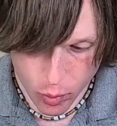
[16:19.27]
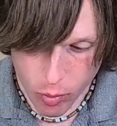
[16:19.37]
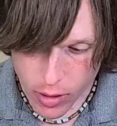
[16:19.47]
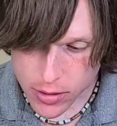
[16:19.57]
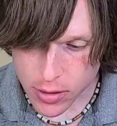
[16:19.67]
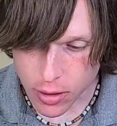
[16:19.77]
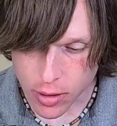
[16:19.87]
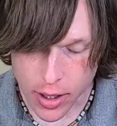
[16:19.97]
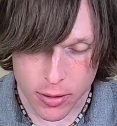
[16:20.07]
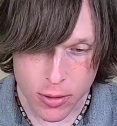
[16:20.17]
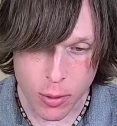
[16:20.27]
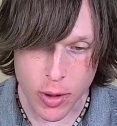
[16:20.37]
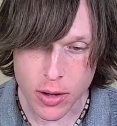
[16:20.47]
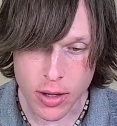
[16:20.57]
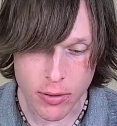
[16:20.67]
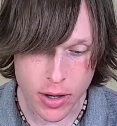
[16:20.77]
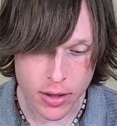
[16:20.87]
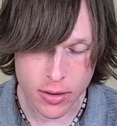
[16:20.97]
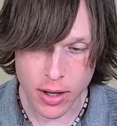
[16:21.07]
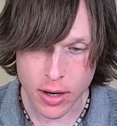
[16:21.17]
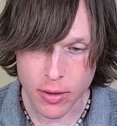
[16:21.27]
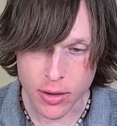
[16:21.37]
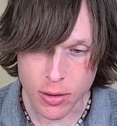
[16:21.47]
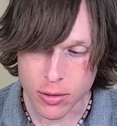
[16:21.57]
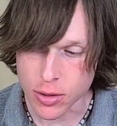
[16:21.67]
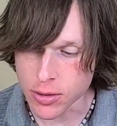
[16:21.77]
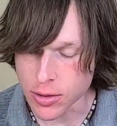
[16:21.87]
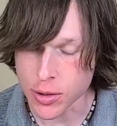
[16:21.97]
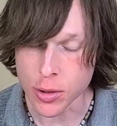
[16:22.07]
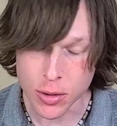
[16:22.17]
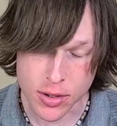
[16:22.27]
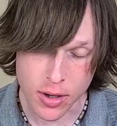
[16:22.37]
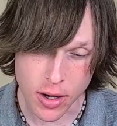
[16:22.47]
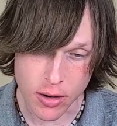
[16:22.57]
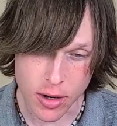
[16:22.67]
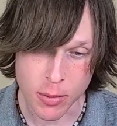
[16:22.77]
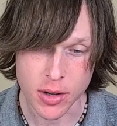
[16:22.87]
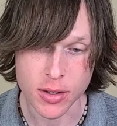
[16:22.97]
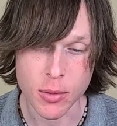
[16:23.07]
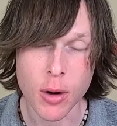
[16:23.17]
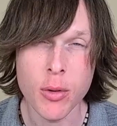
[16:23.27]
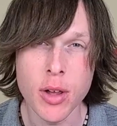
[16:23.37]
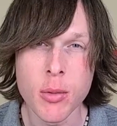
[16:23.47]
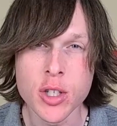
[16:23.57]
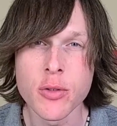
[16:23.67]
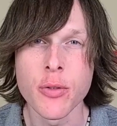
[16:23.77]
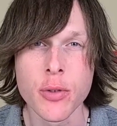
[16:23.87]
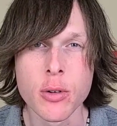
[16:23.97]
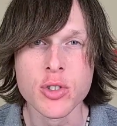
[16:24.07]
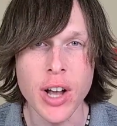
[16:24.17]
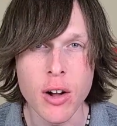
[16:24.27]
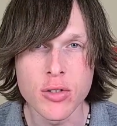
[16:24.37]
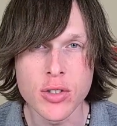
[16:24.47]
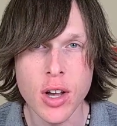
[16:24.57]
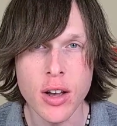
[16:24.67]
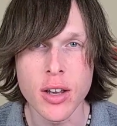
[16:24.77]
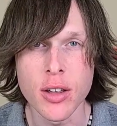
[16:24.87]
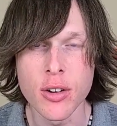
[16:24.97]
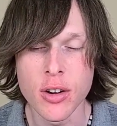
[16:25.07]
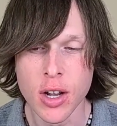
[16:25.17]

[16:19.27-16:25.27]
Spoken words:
So I don't know when I'll ever get to that if I do decide on it, because I'm not really much of a food challenges guy either.